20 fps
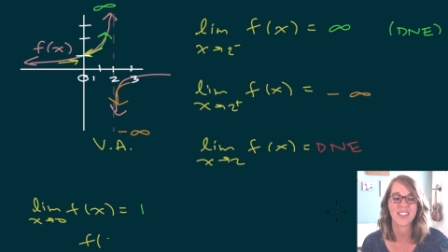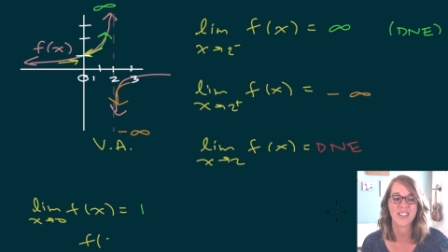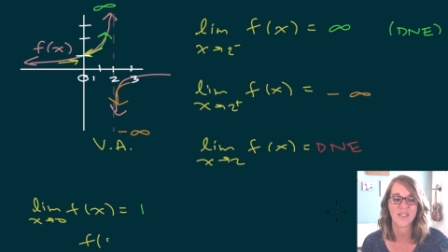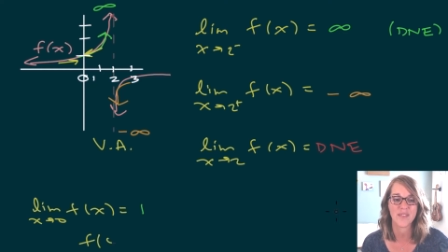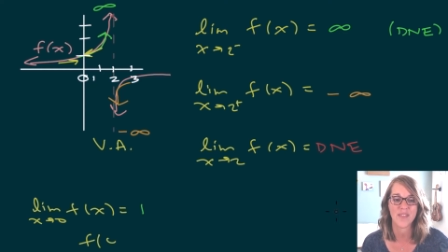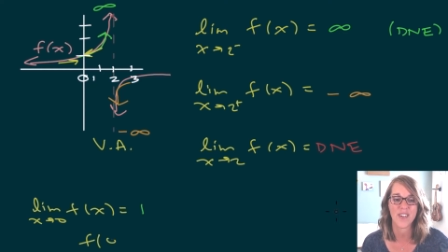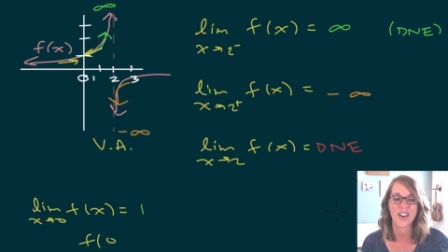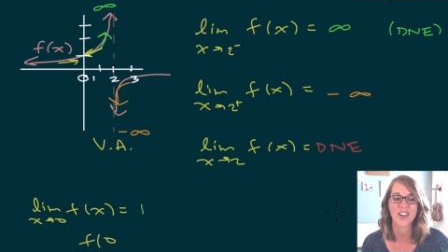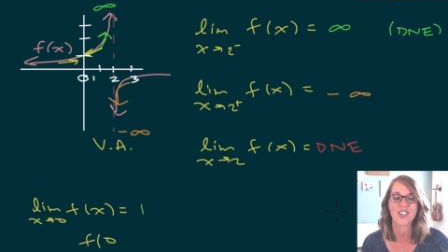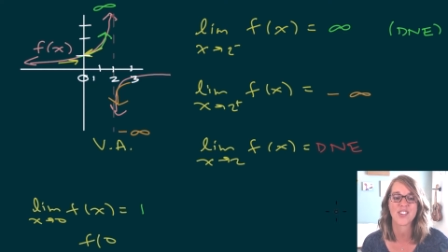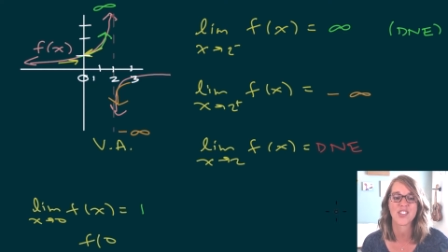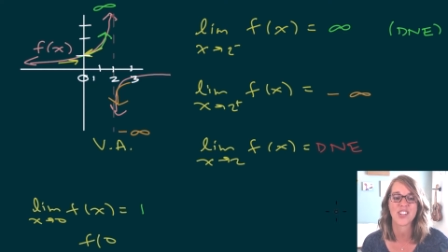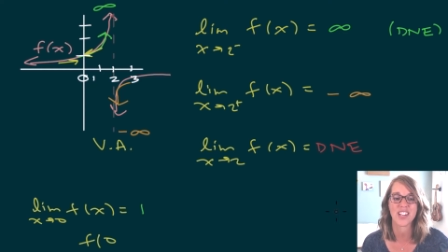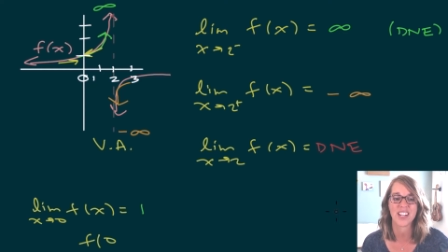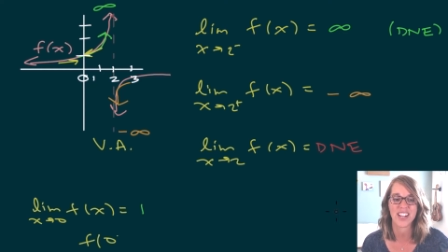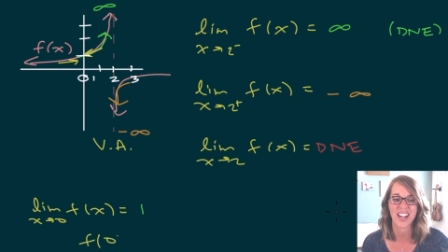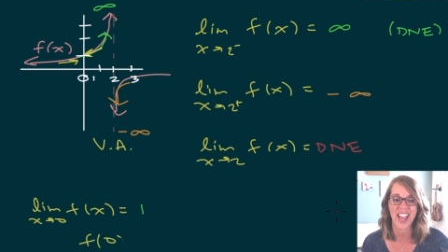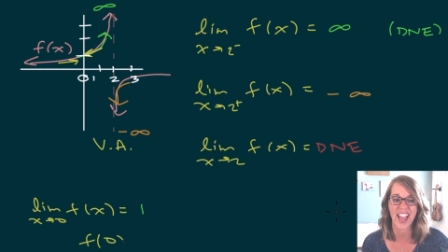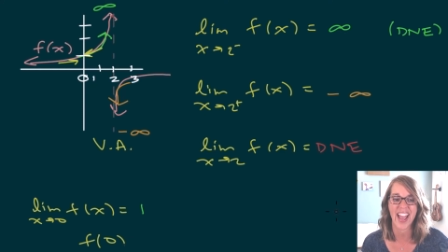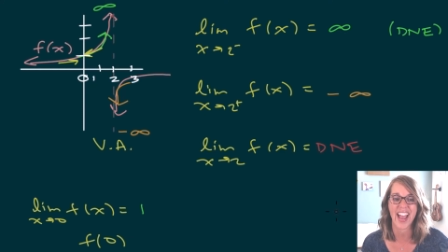the
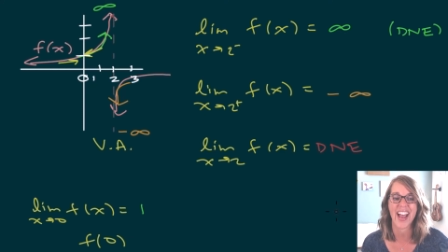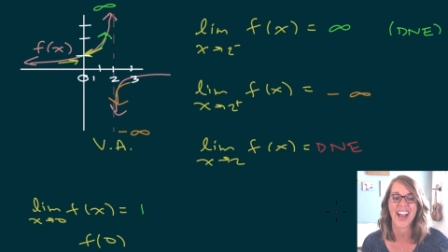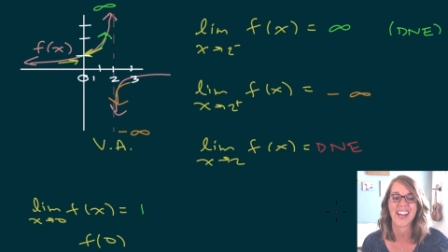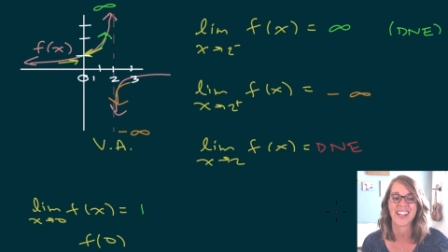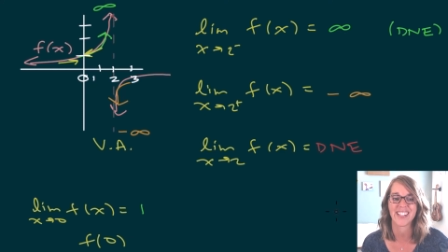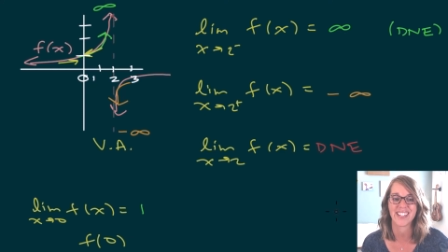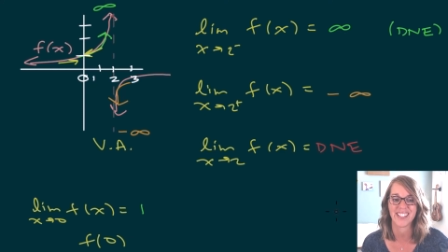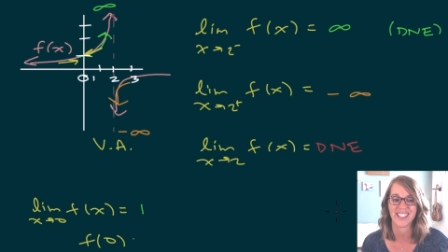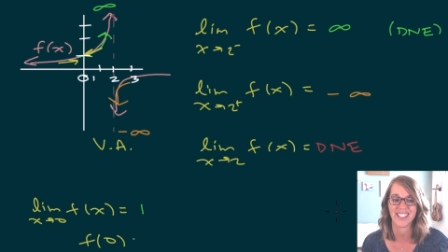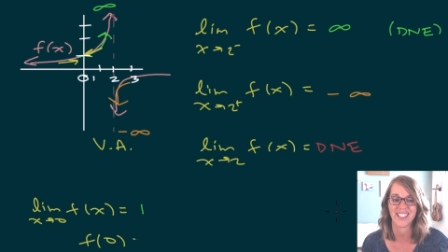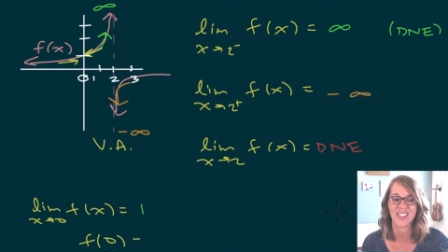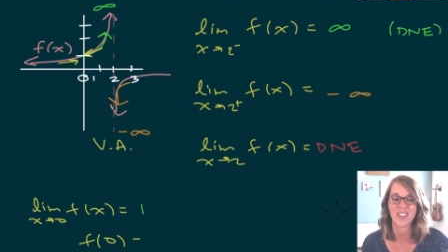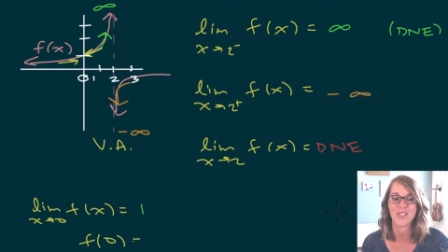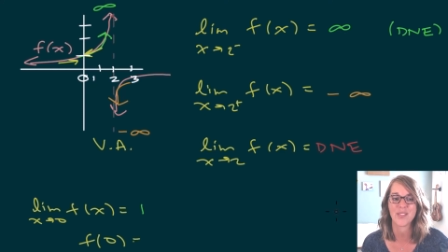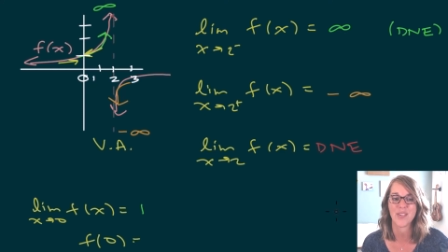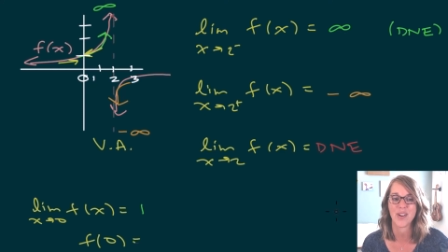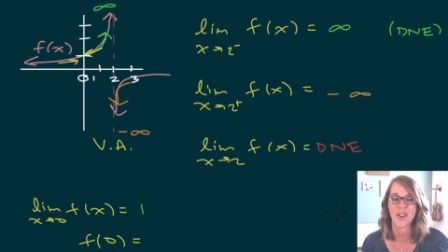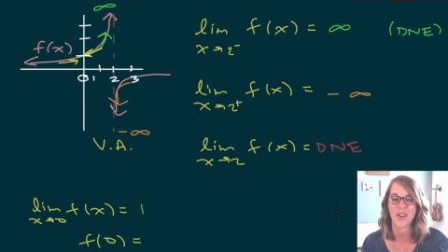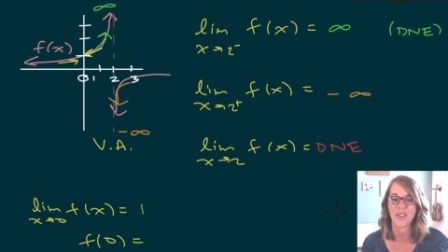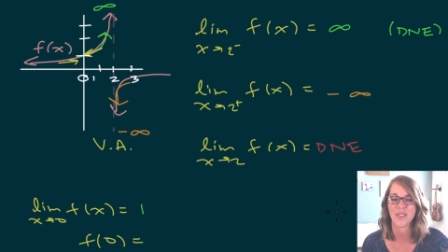function at
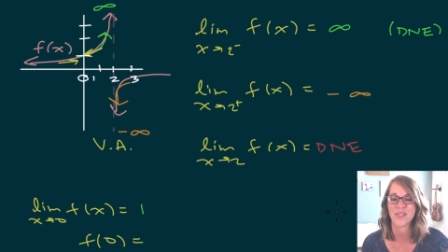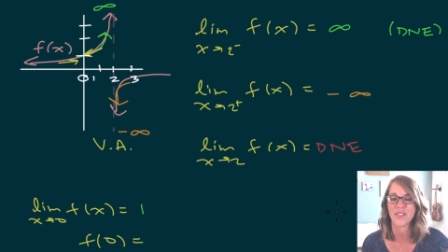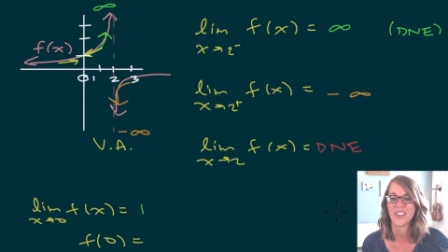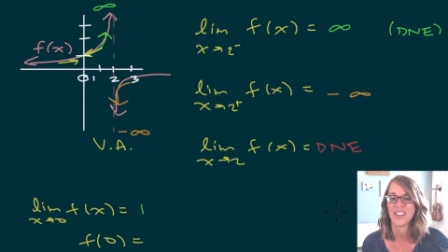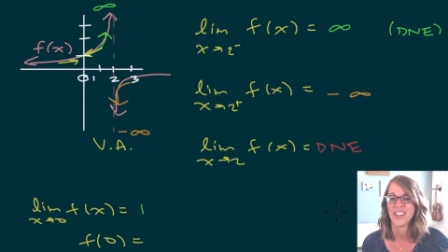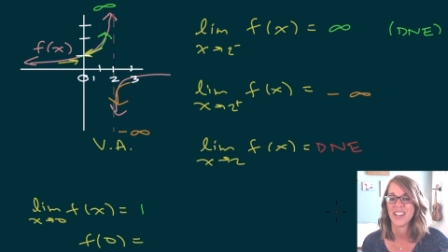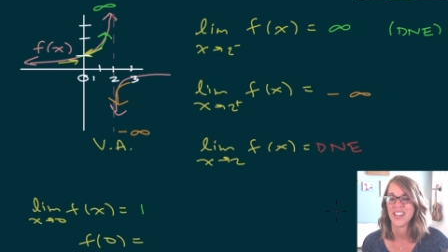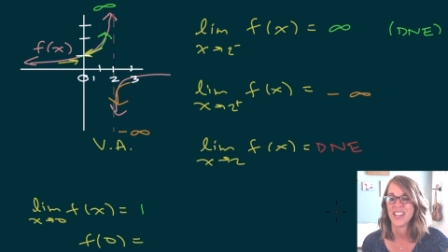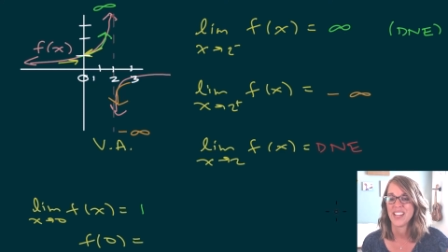0